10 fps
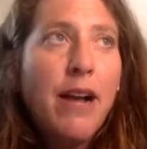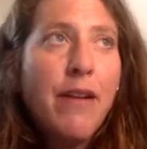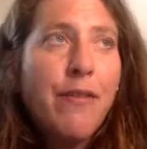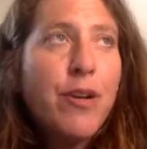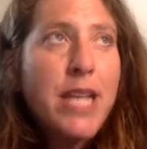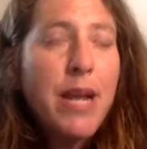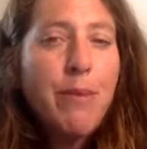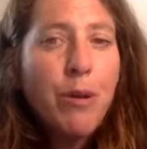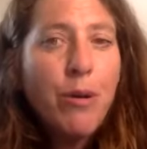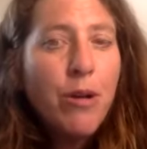for
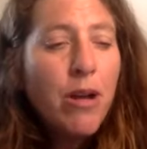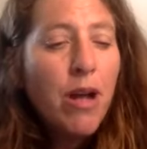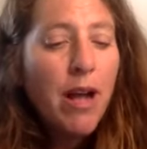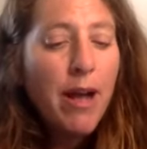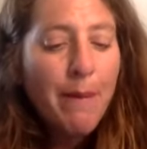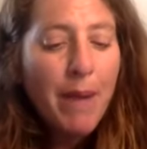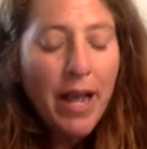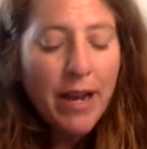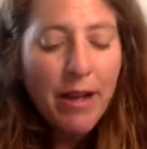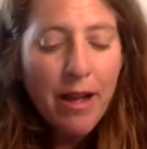example,
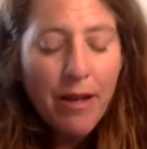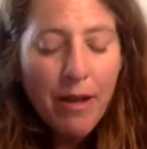I had